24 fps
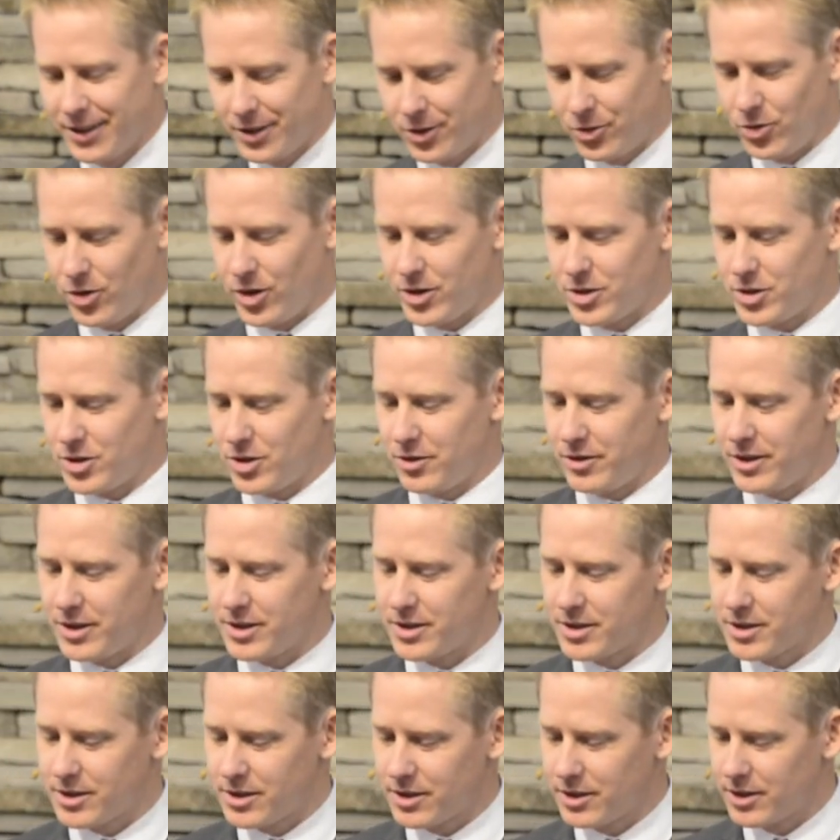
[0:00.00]
through our
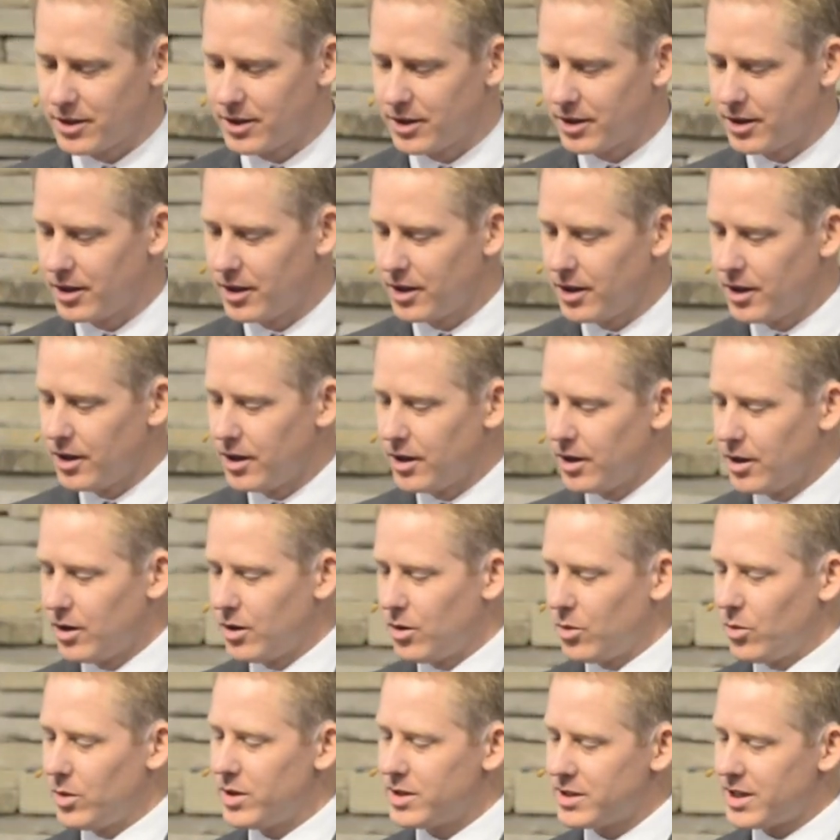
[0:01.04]
service?
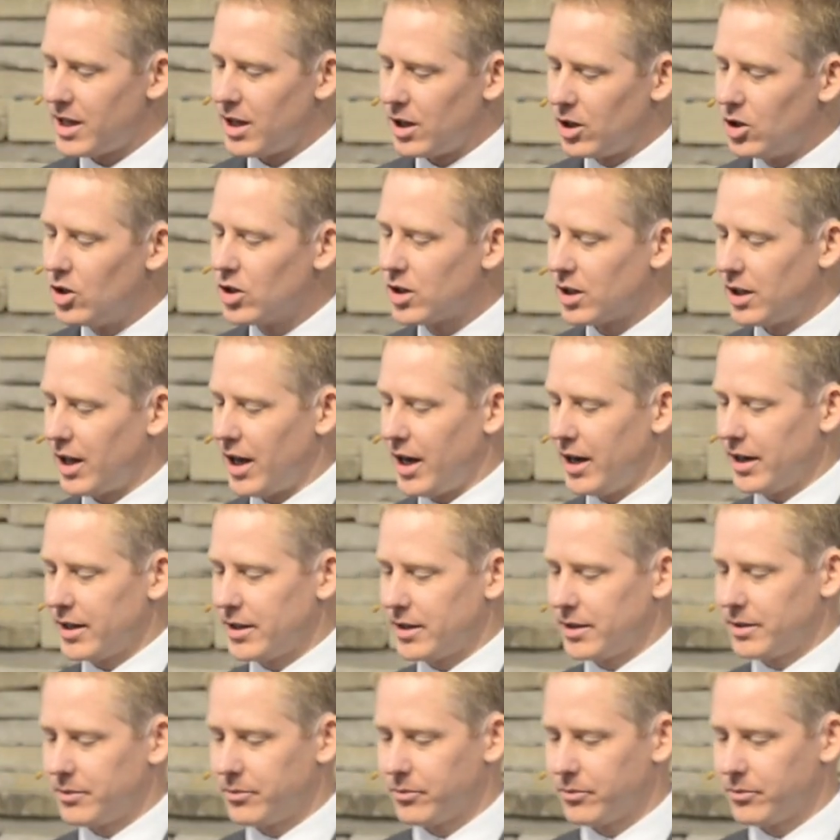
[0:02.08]
What does that look like?